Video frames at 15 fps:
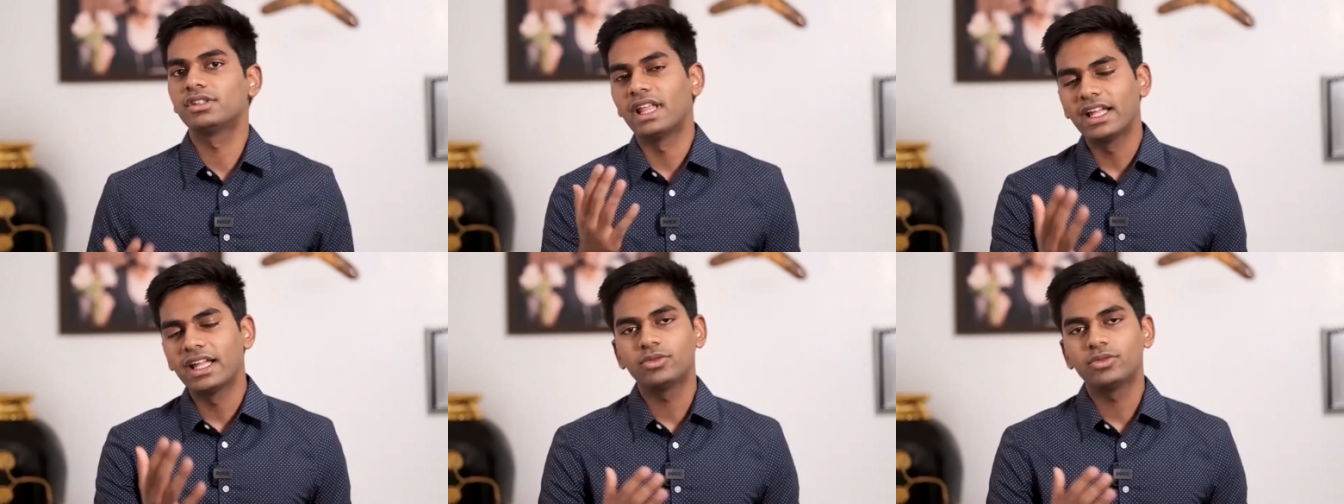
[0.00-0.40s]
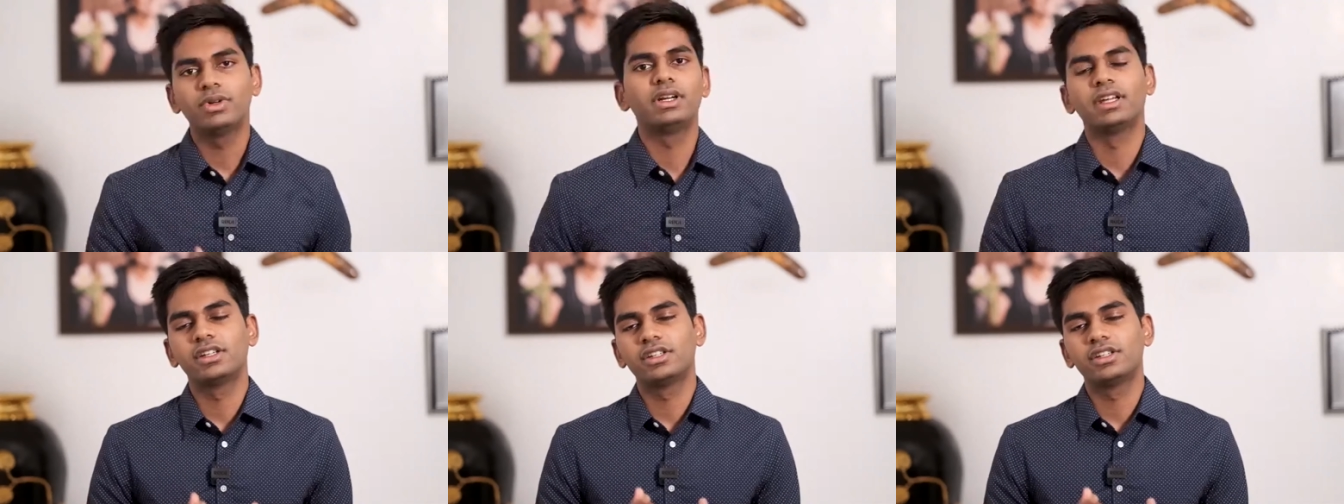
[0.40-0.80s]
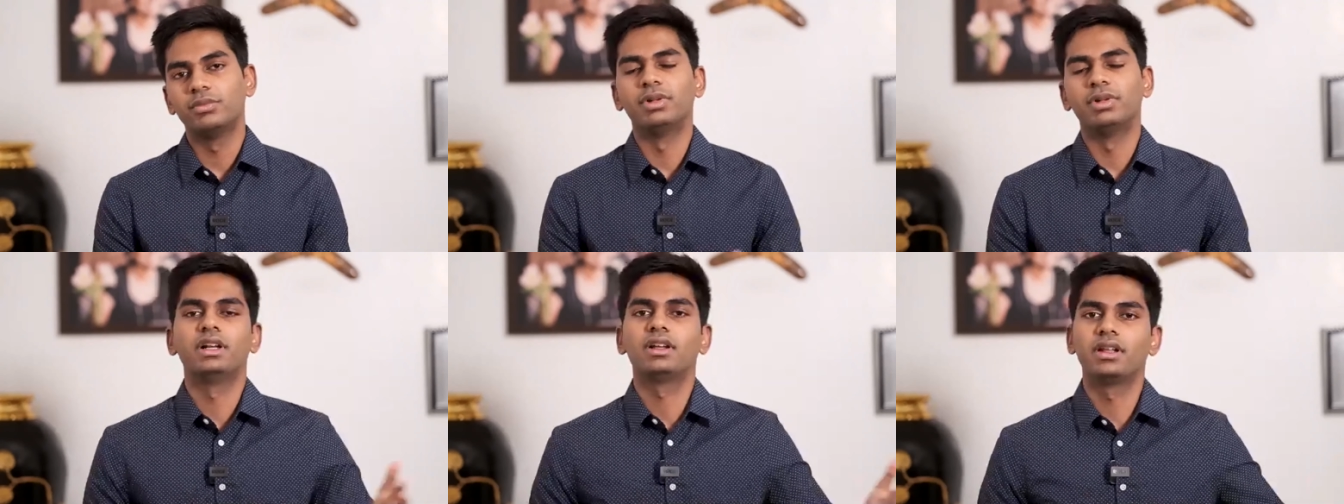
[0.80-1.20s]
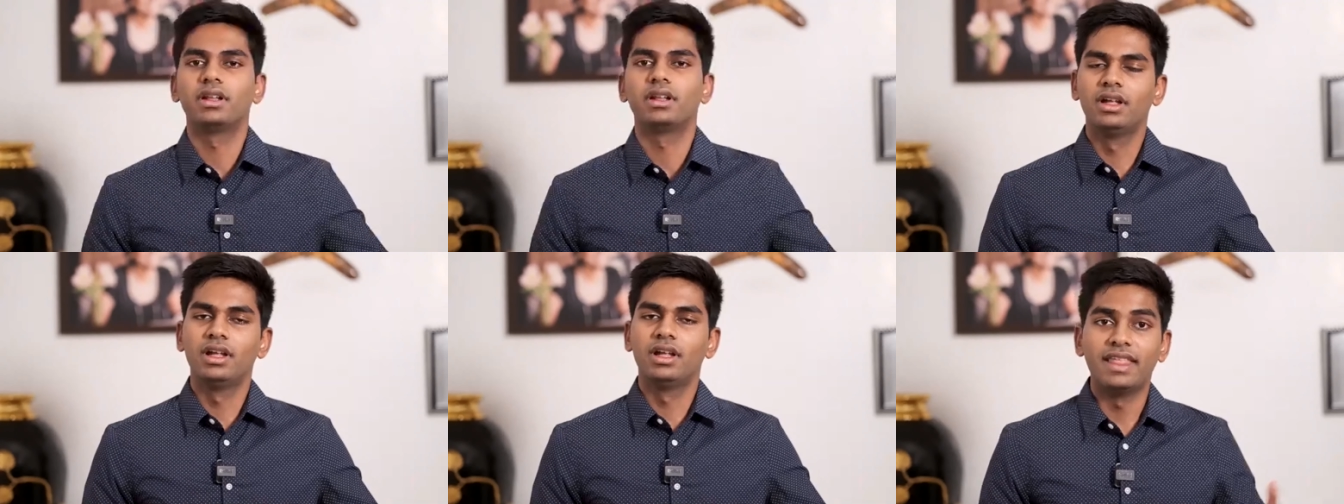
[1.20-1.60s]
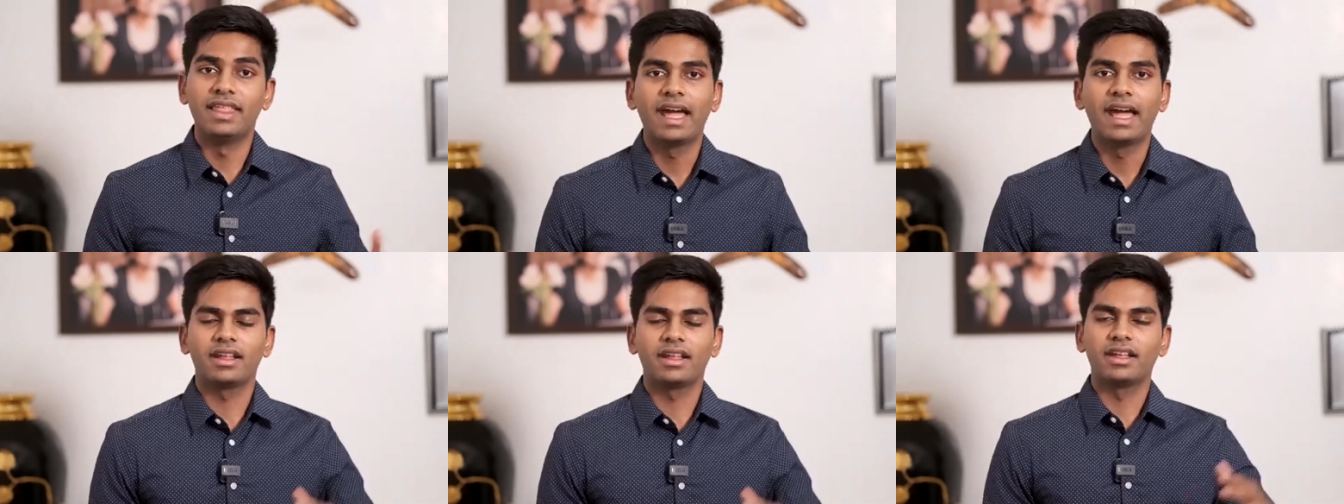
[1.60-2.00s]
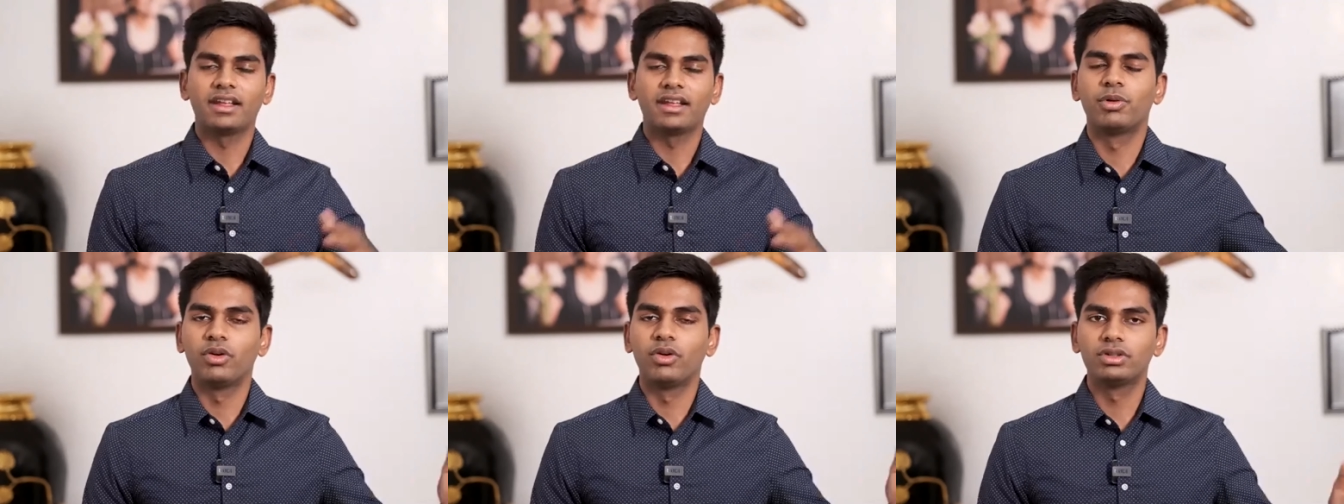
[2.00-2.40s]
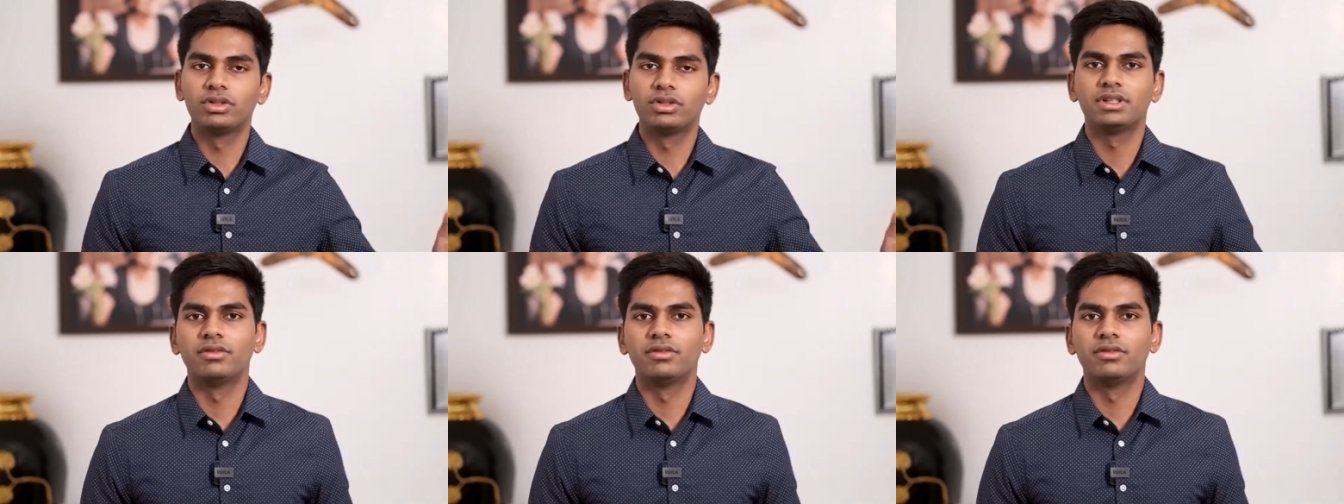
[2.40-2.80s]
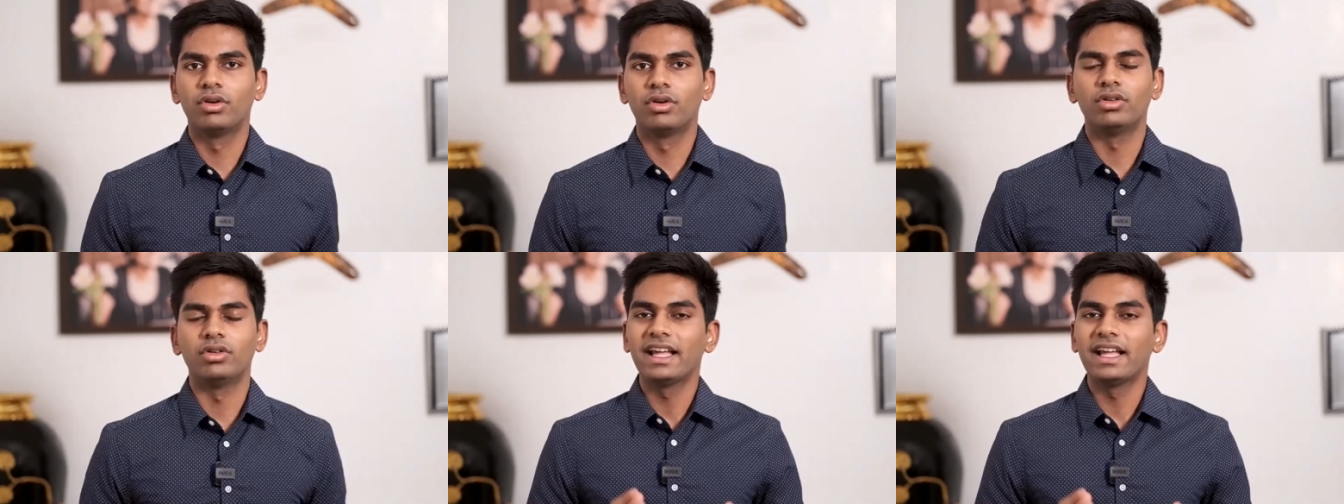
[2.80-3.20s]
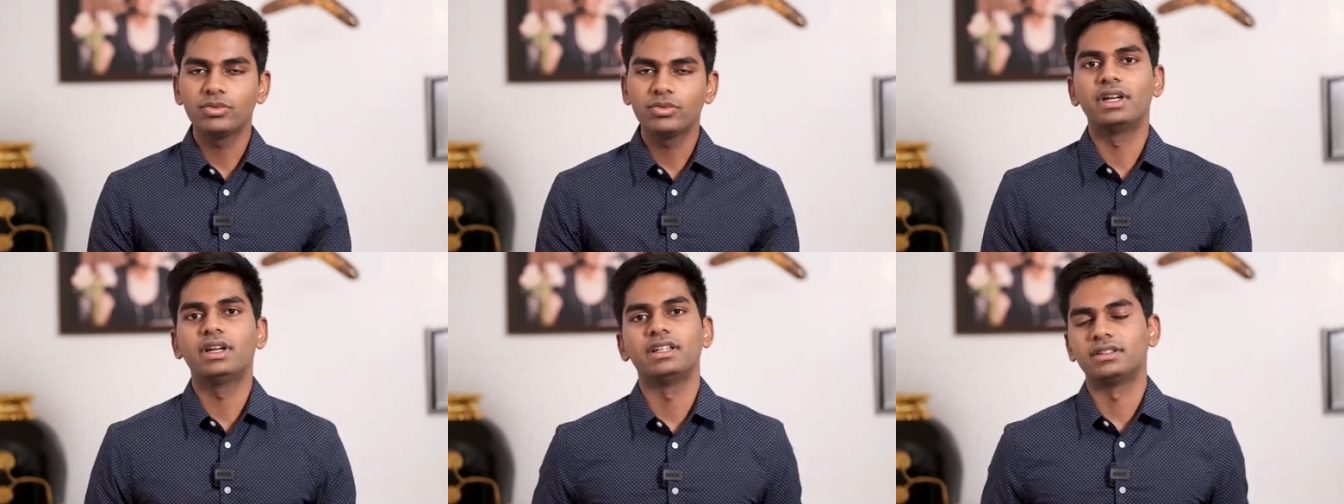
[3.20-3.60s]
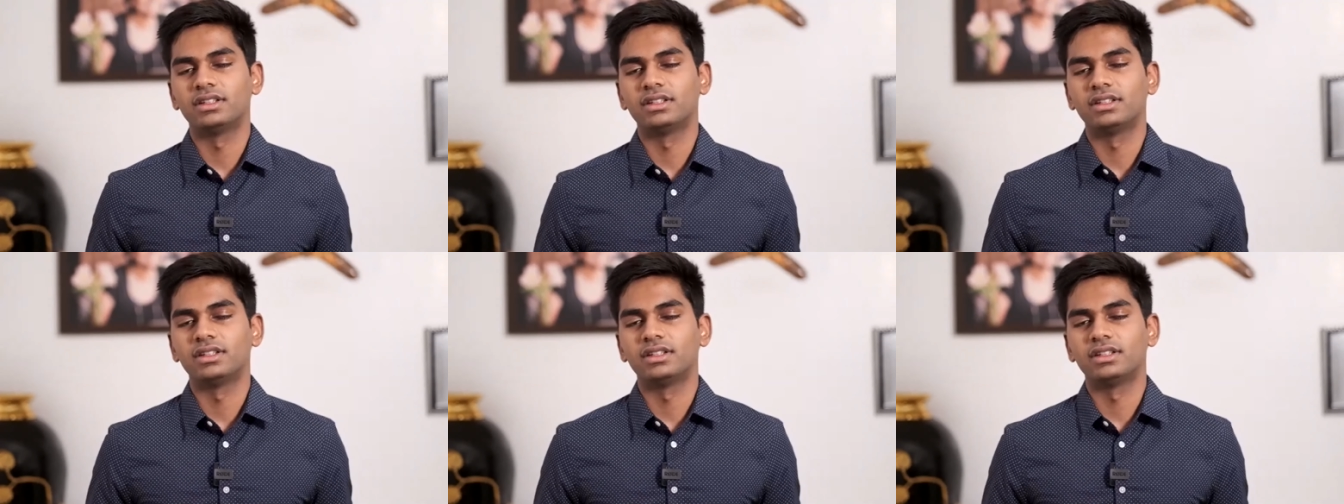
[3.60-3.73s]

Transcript: what it takes to build that explosive growth. That's what it takes.